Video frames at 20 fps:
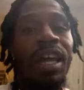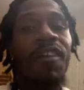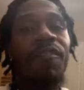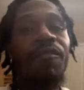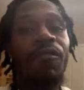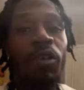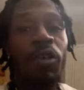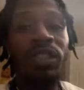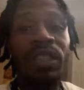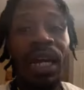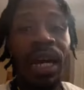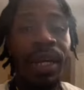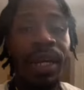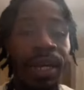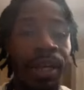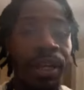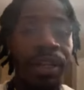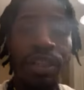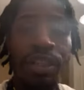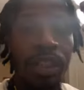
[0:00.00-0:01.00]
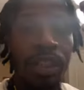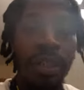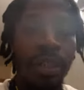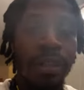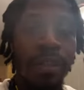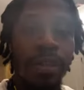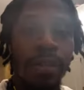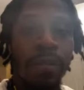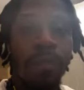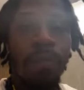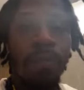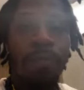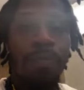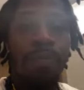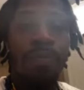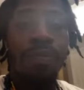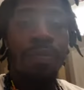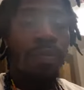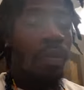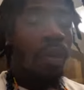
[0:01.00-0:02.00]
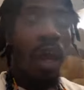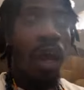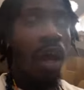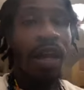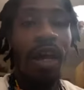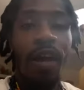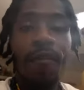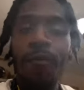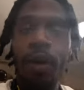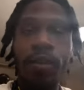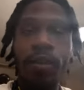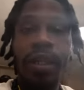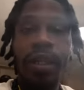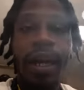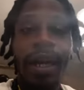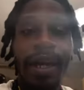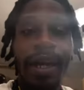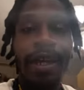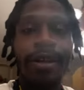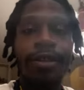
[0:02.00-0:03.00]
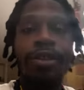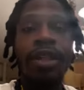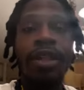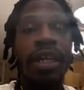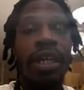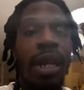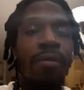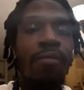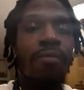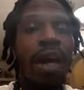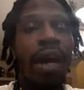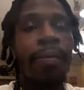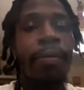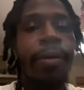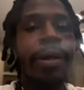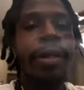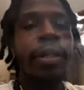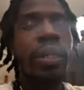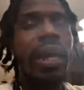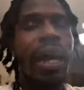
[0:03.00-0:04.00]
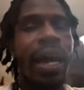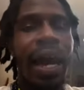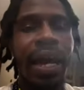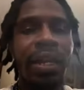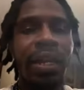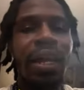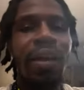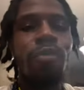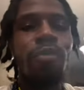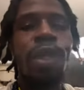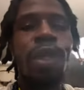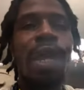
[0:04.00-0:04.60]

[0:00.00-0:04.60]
that photon energy. All that photon energy, and I'm vibrating at a high level.